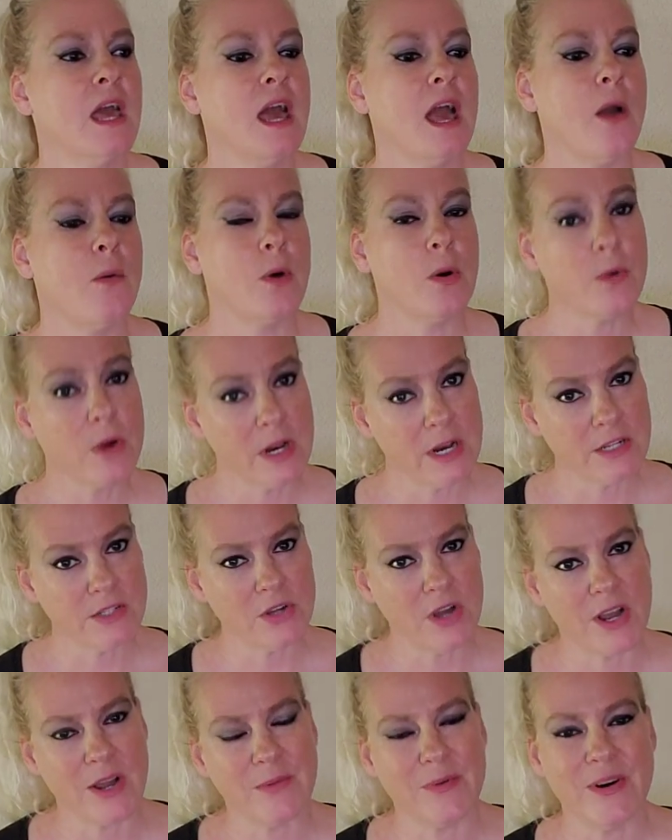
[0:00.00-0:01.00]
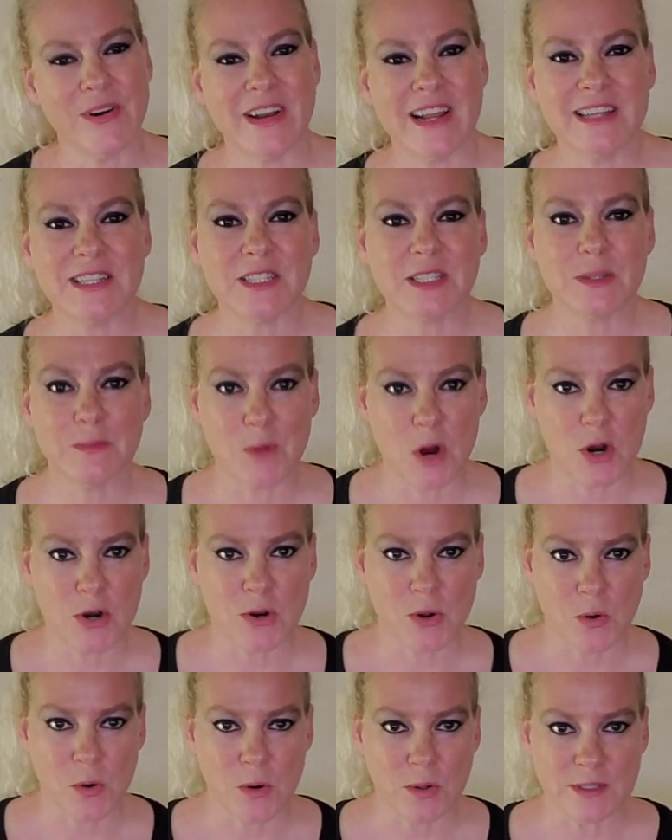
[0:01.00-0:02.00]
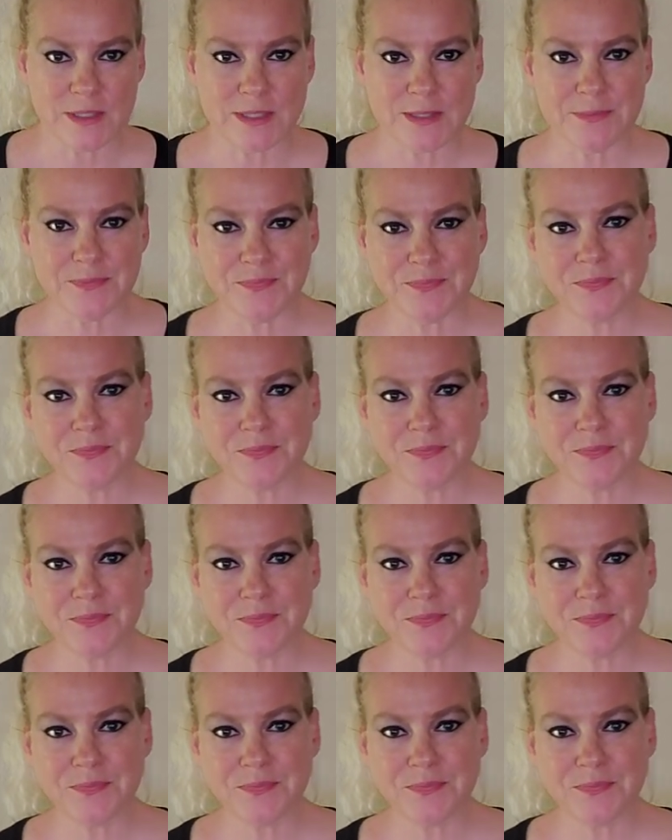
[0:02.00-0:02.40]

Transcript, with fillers: what we're going to talk about is SMART goals.